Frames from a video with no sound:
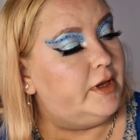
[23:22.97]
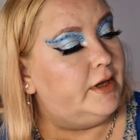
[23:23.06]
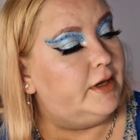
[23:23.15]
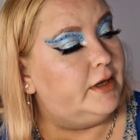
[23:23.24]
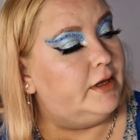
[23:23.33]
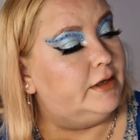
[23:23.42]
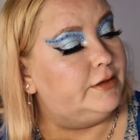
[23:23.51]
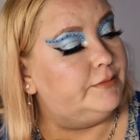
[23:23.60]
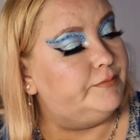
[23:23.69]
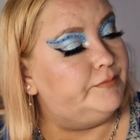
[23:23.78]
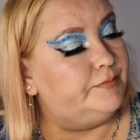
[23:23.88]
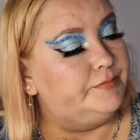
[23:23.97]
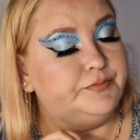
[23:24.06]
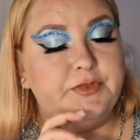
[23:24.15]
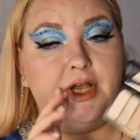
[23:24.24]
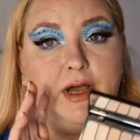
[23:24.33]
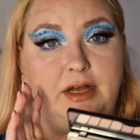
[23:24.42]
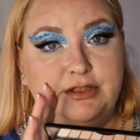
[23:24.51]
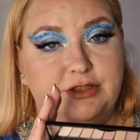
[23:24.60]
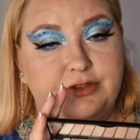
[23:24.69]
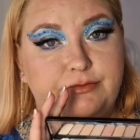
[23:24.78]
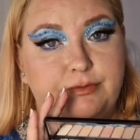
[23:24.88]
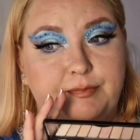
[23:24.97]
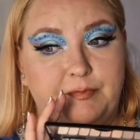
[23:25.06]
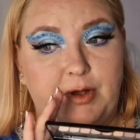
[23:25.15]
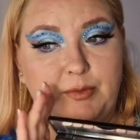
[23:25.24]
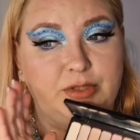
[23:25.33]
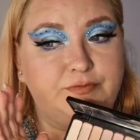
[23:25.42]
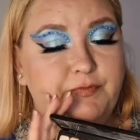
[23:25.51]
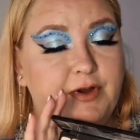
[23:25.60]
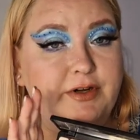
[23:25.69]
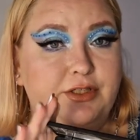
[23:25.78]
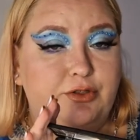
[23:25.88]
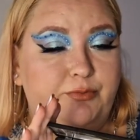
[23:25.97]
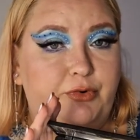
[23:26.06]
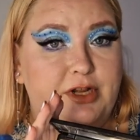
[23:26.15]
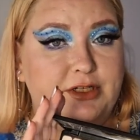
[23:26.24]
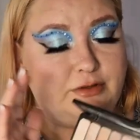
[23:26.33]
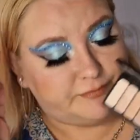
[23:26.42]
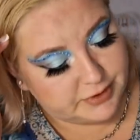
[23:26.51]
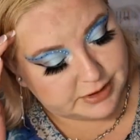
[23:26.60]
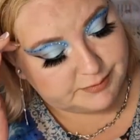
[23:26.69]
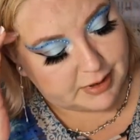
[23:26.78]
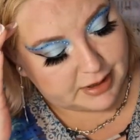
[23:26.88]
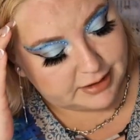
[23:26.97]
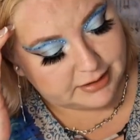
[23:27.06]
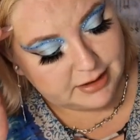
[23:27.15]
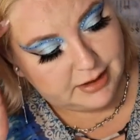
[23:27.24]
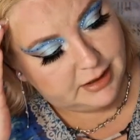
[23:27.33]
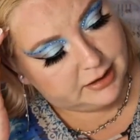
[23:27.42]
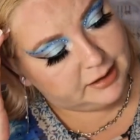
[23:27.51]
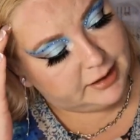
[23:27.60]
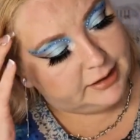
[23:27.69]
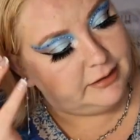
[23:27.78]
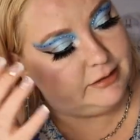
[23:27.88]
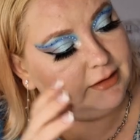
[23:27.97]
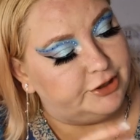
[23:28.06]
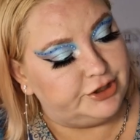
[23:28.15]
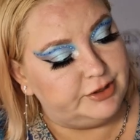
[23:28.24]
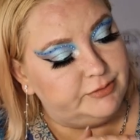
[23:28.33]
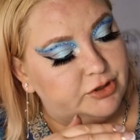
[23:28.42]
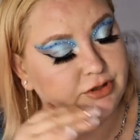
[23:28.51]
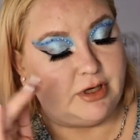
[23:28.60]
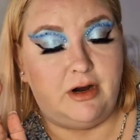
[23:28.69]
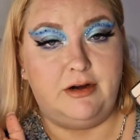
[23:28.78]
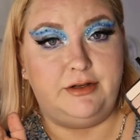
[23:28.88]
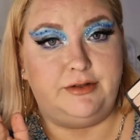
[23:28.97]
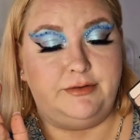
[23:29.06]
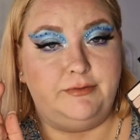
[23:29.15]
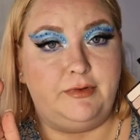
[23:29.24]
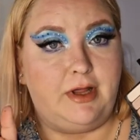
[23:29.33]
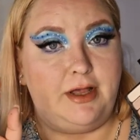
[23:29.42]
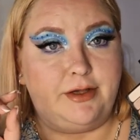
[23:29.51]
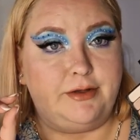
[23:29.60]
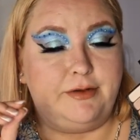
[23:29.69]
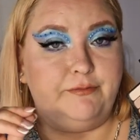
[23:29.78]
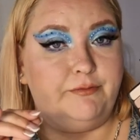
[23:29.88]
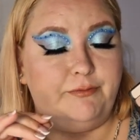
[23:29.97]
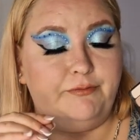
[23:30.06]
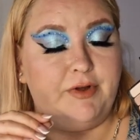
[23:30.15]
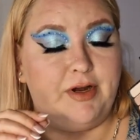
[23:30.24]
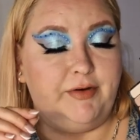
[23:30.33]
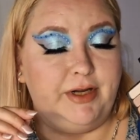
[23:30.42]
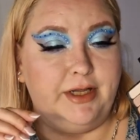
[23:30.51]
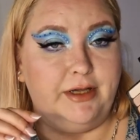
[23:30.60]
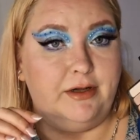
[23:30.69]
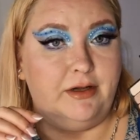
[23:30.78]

And yeah, I was very surprised of this palette. Like, the shimmers aren't like very